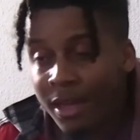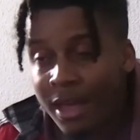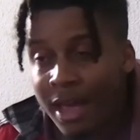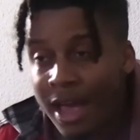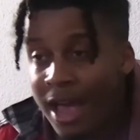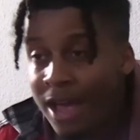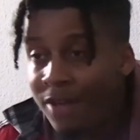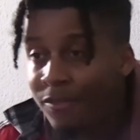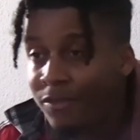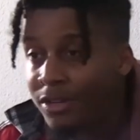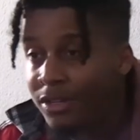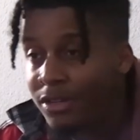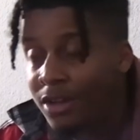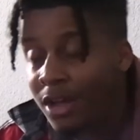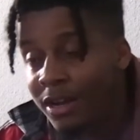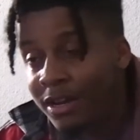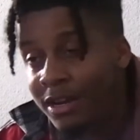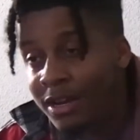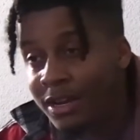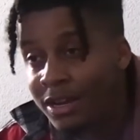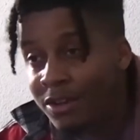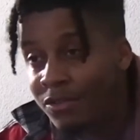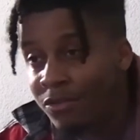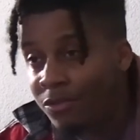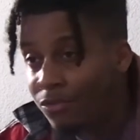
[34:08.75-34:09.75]
I haven't done
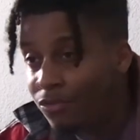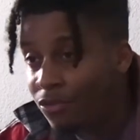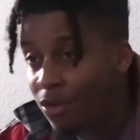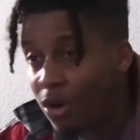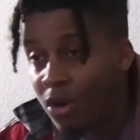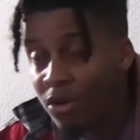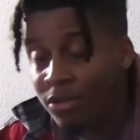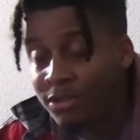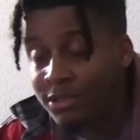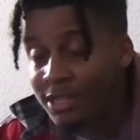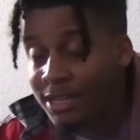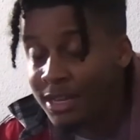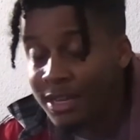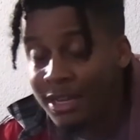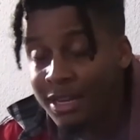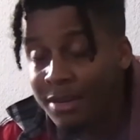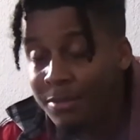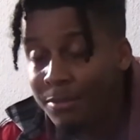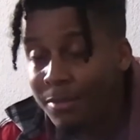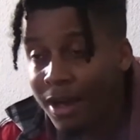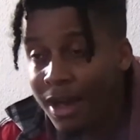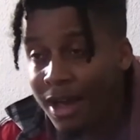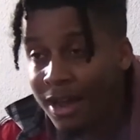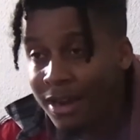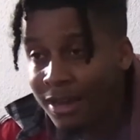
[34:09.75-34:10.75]
anything wrong to
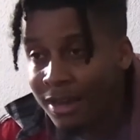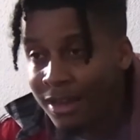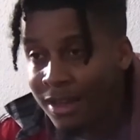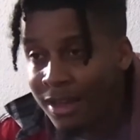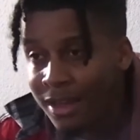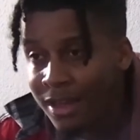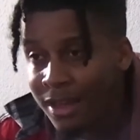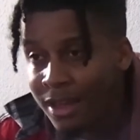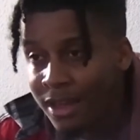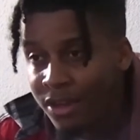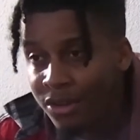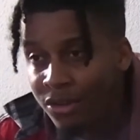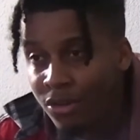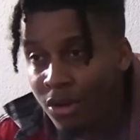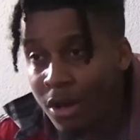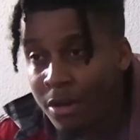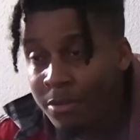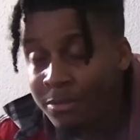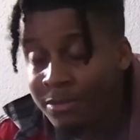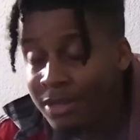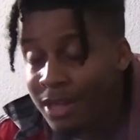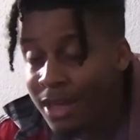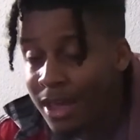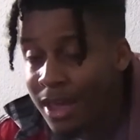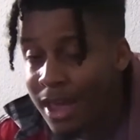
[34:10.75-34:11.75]
anybody. You know
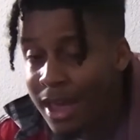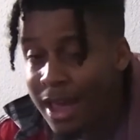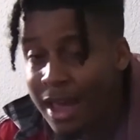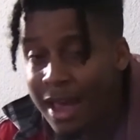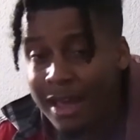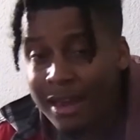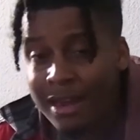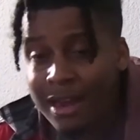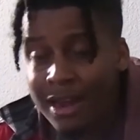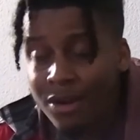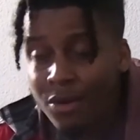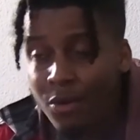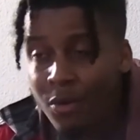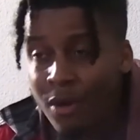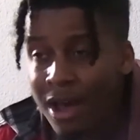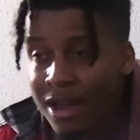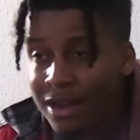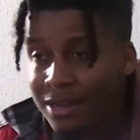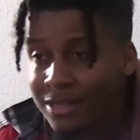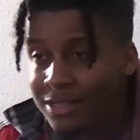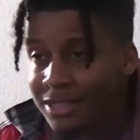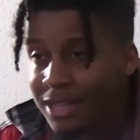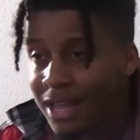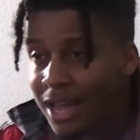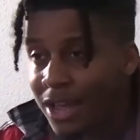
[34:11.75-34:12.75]
what I'm saying? And I know how
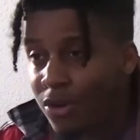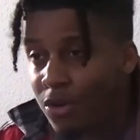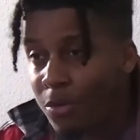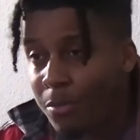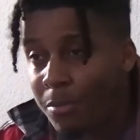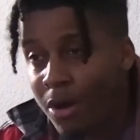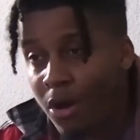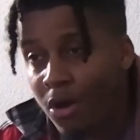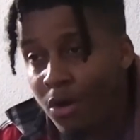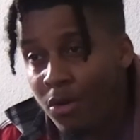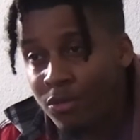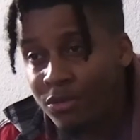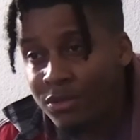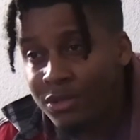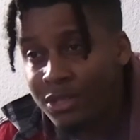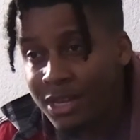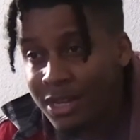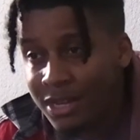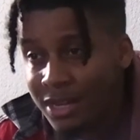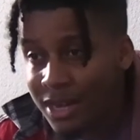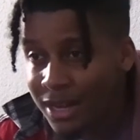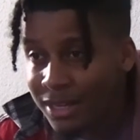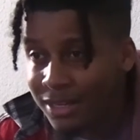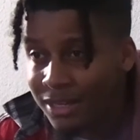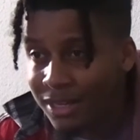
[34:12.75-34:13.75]
to stand on my own
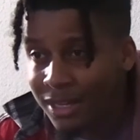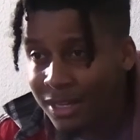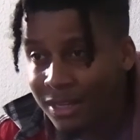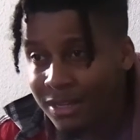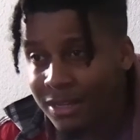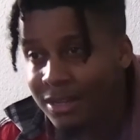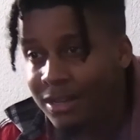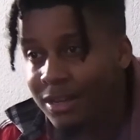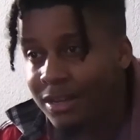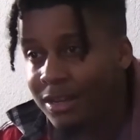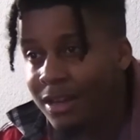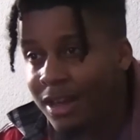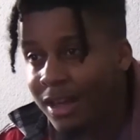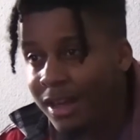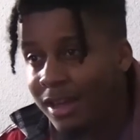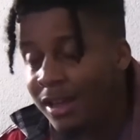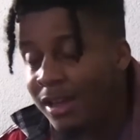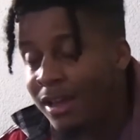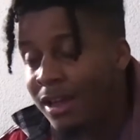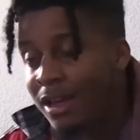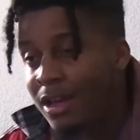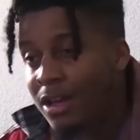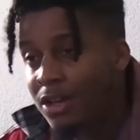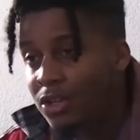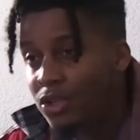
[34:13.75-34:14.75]
ten at the end of the
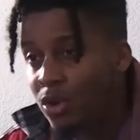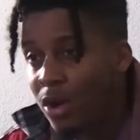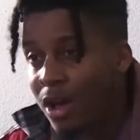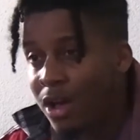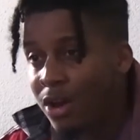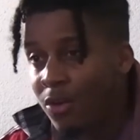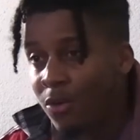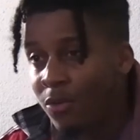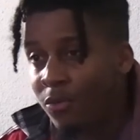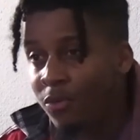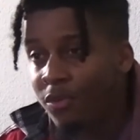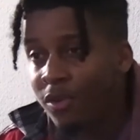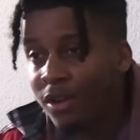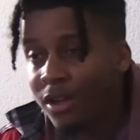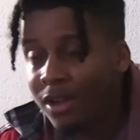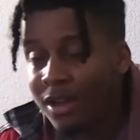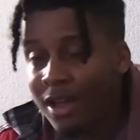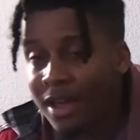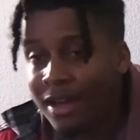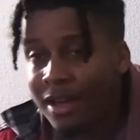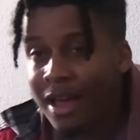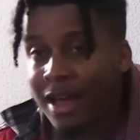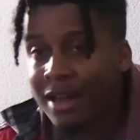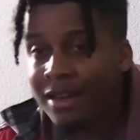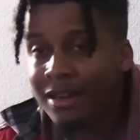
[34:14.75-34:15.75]
day. So I don't feel
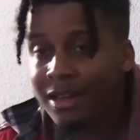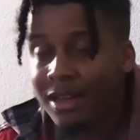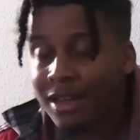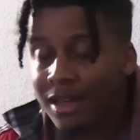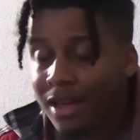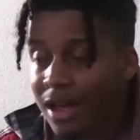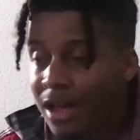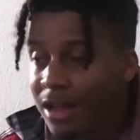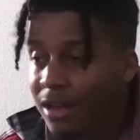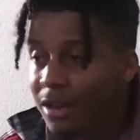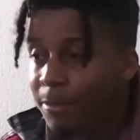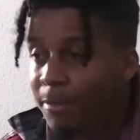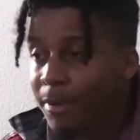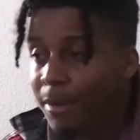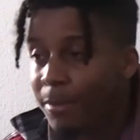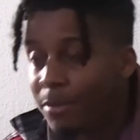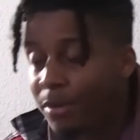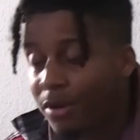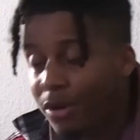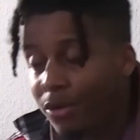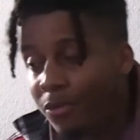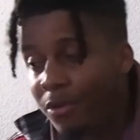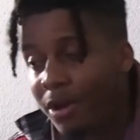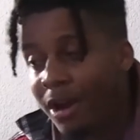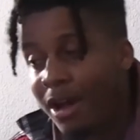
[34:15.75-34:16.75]
like I need hundred
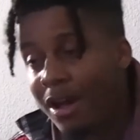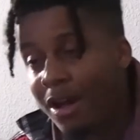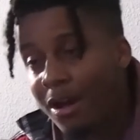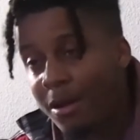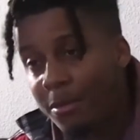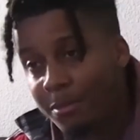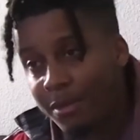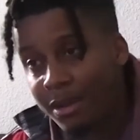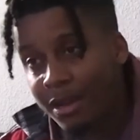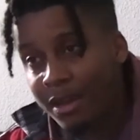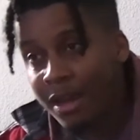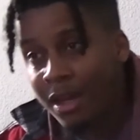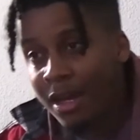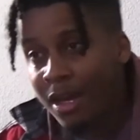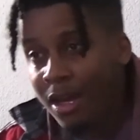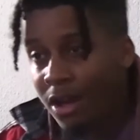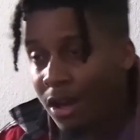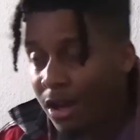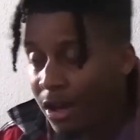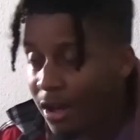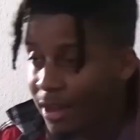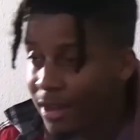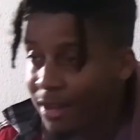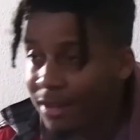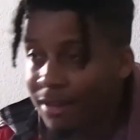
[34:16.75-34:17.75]
people around me
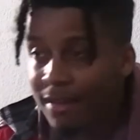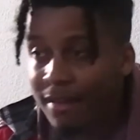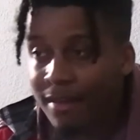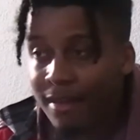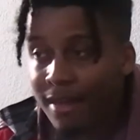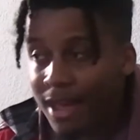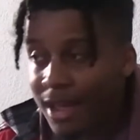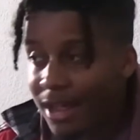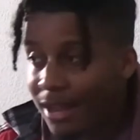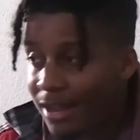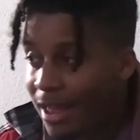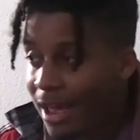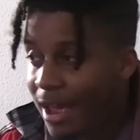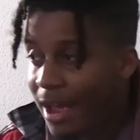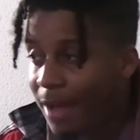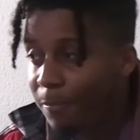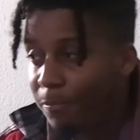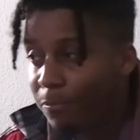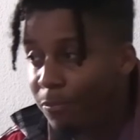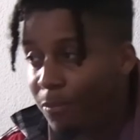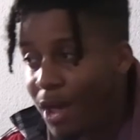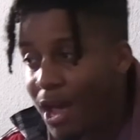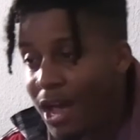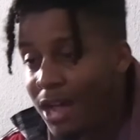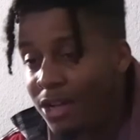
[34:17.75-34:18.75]
and
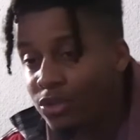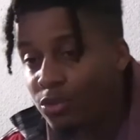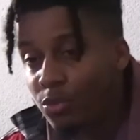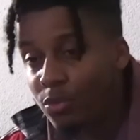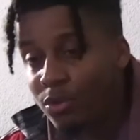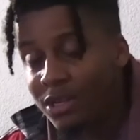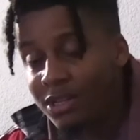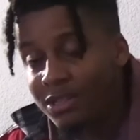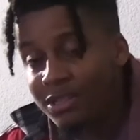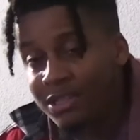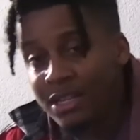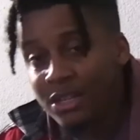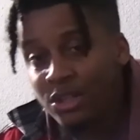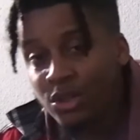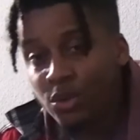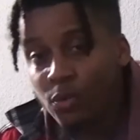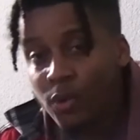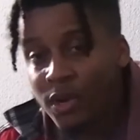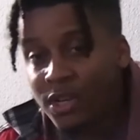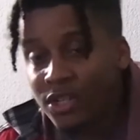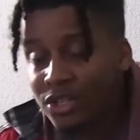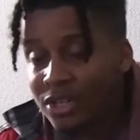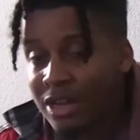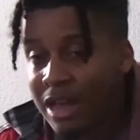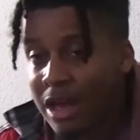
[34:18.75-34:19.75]
like mind you, the
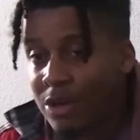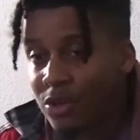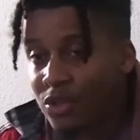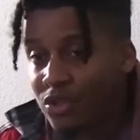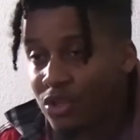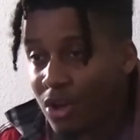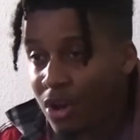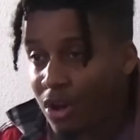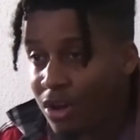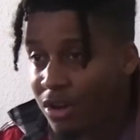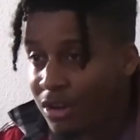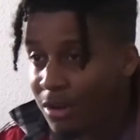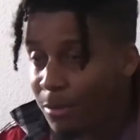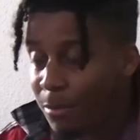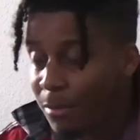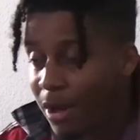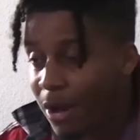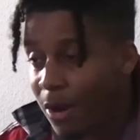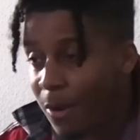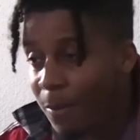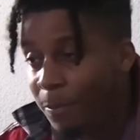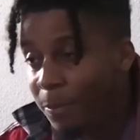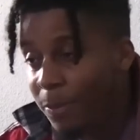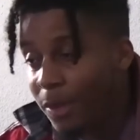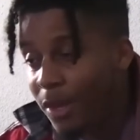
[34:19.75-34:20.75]
situation I was talking
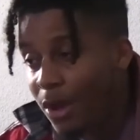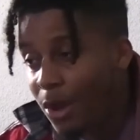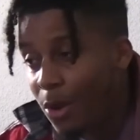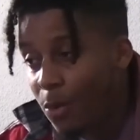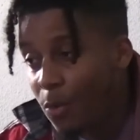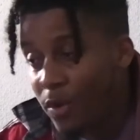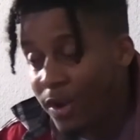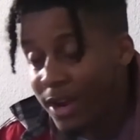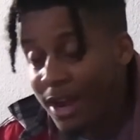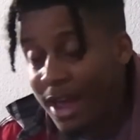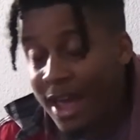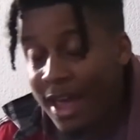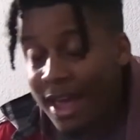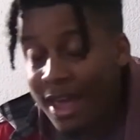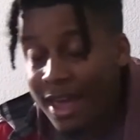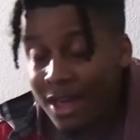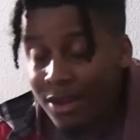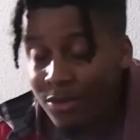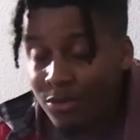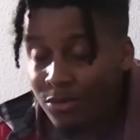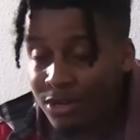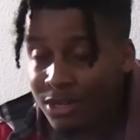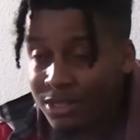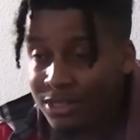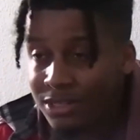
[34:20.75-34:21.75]
about. When I
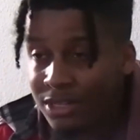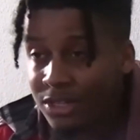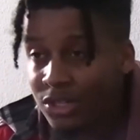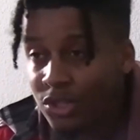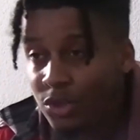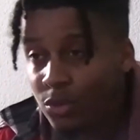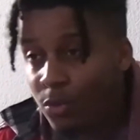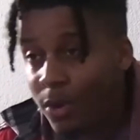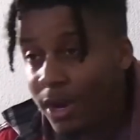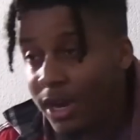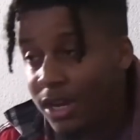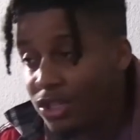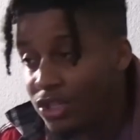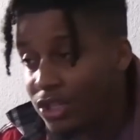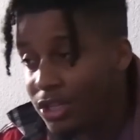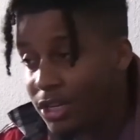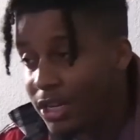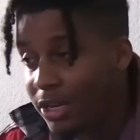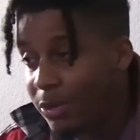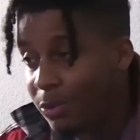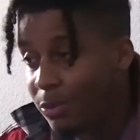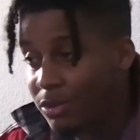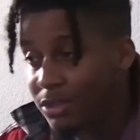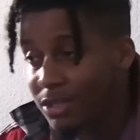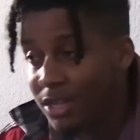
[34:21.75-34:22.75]
handled the situation,
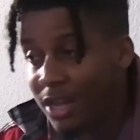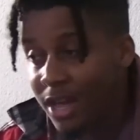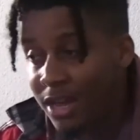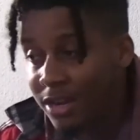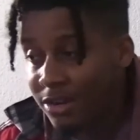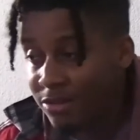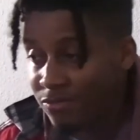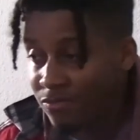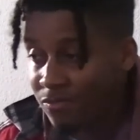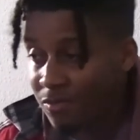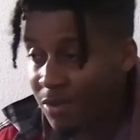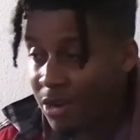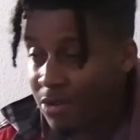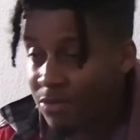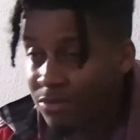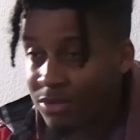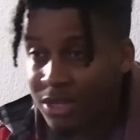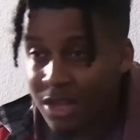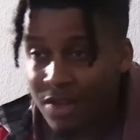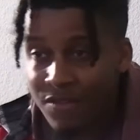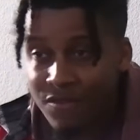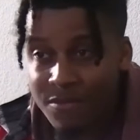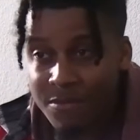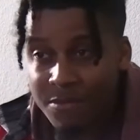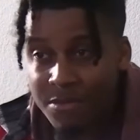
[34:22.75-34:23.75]
he was stabbing around
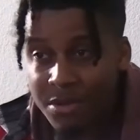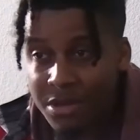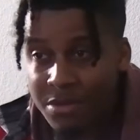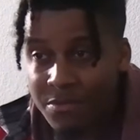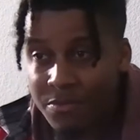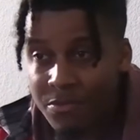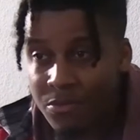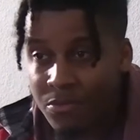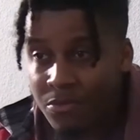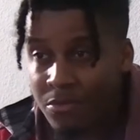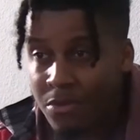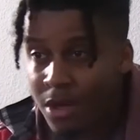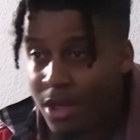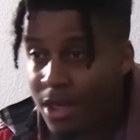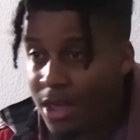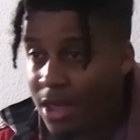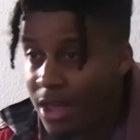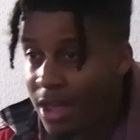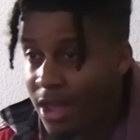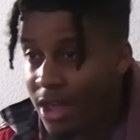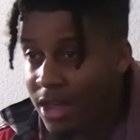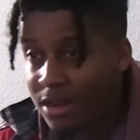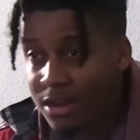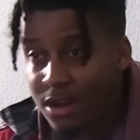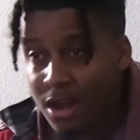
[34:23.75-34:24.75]
seven people,
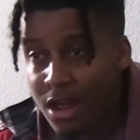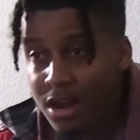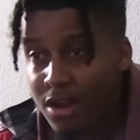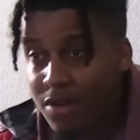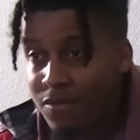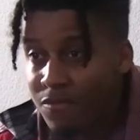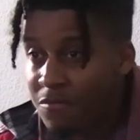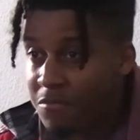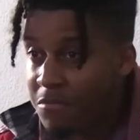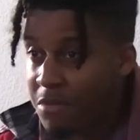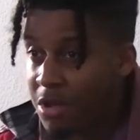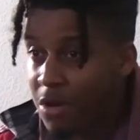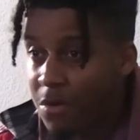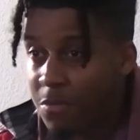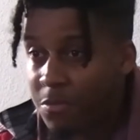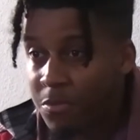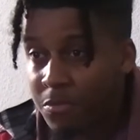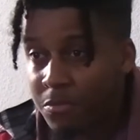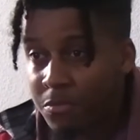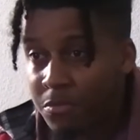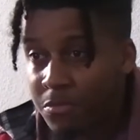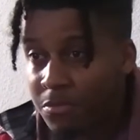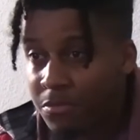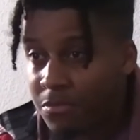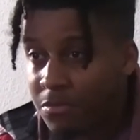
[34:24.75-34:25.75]
and none of them
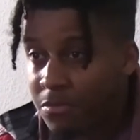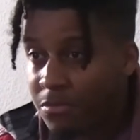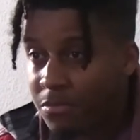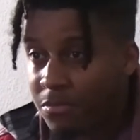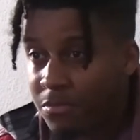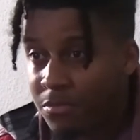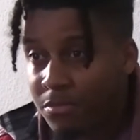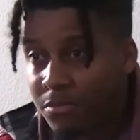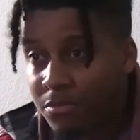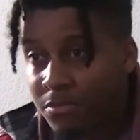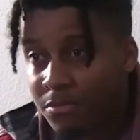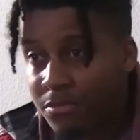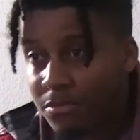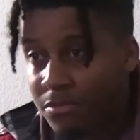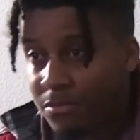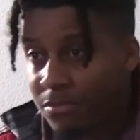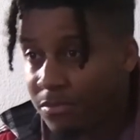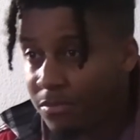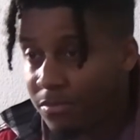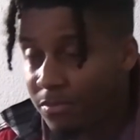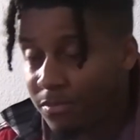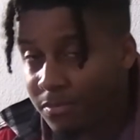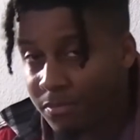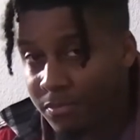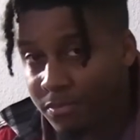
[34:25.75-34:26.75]
left. Yeah, see,
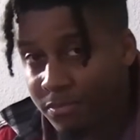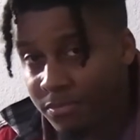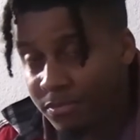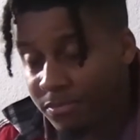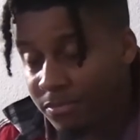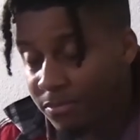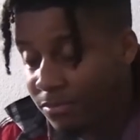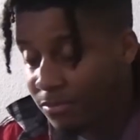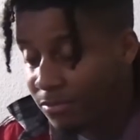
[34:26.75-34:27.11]
see.